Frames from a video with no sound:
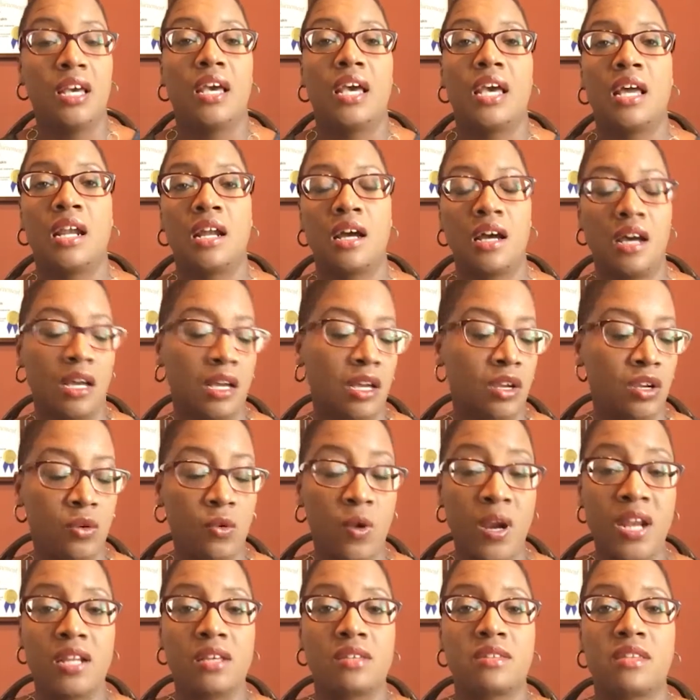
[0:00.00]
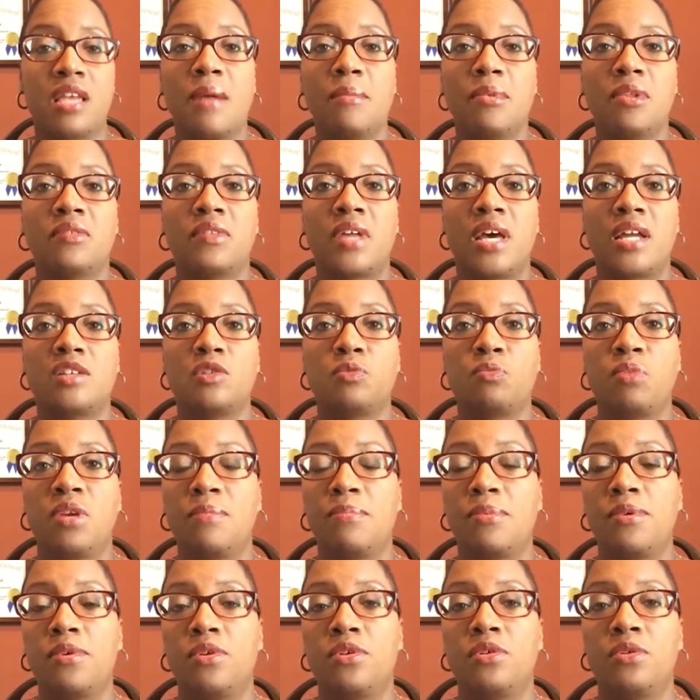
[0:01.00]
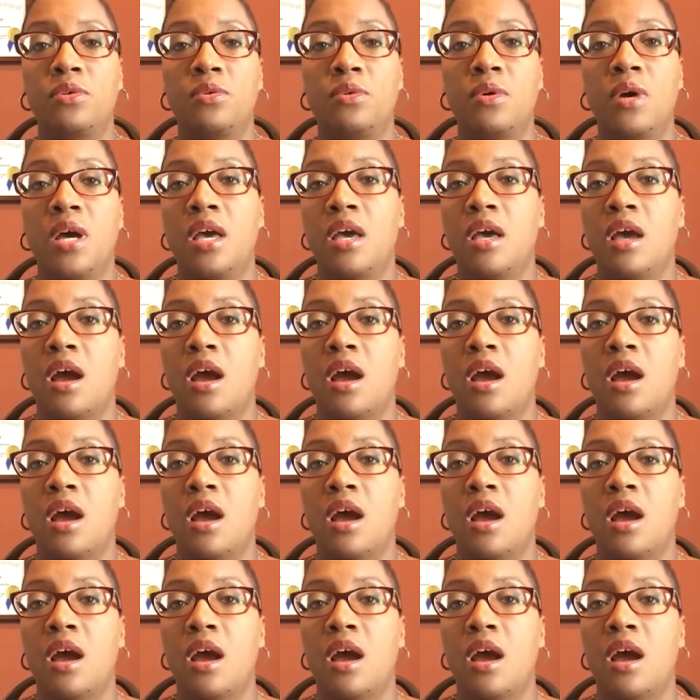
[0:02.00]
And a great example of that is people who